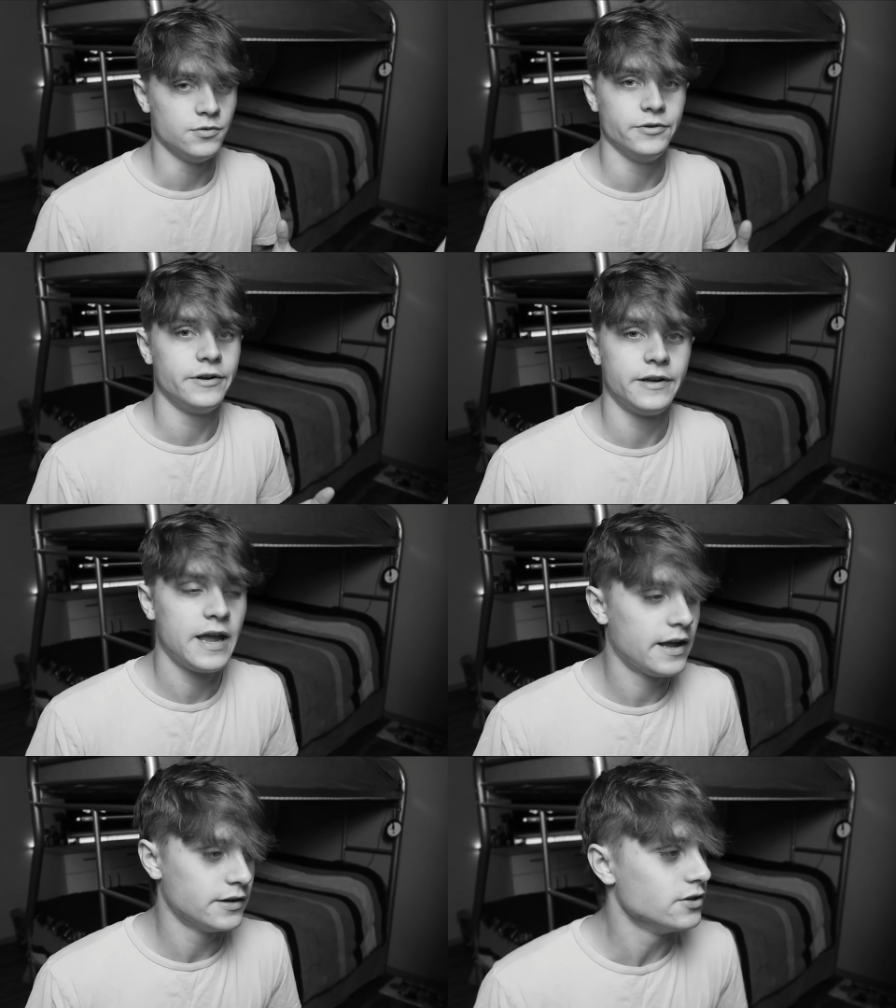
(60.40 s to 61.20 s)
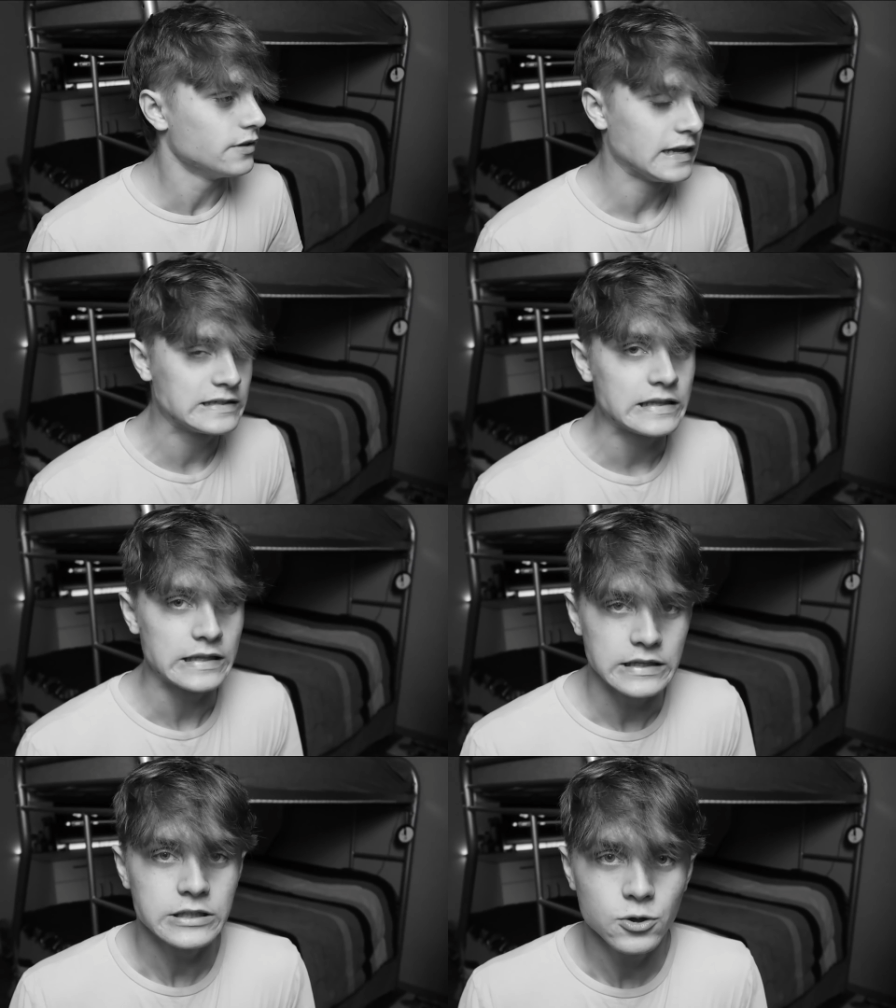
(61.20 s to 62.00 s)
dude, you can't do that. It's
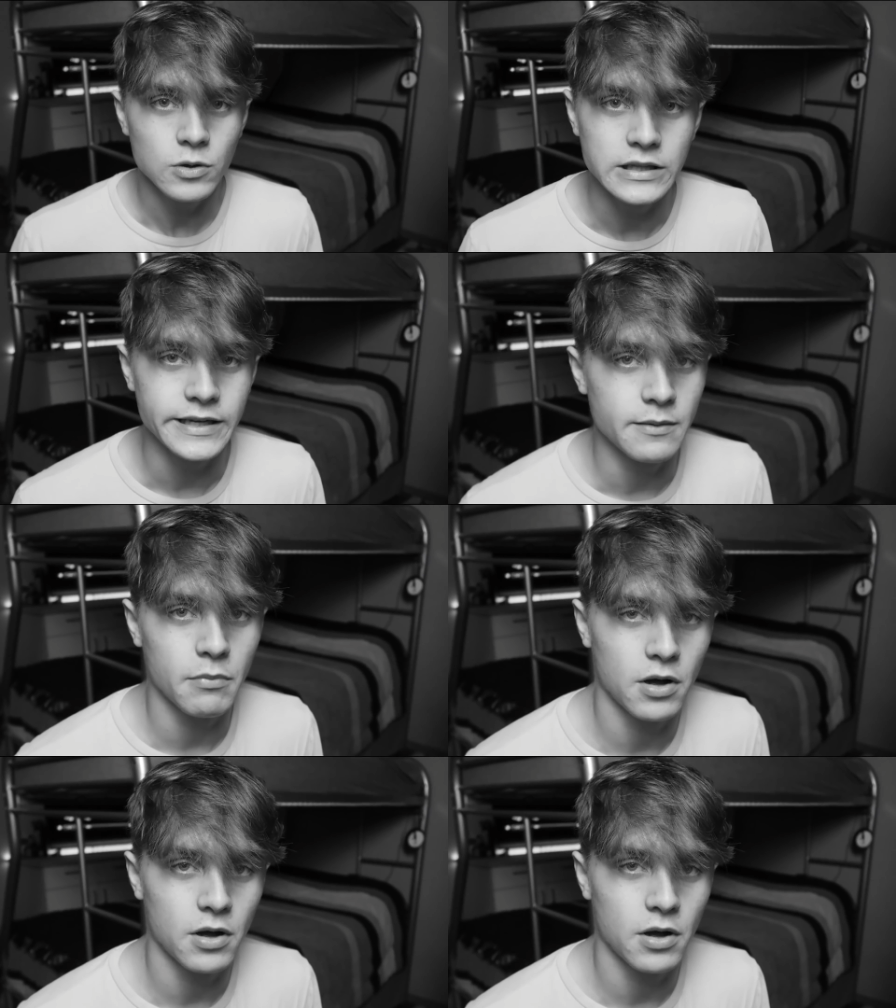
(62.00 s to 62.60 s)
literally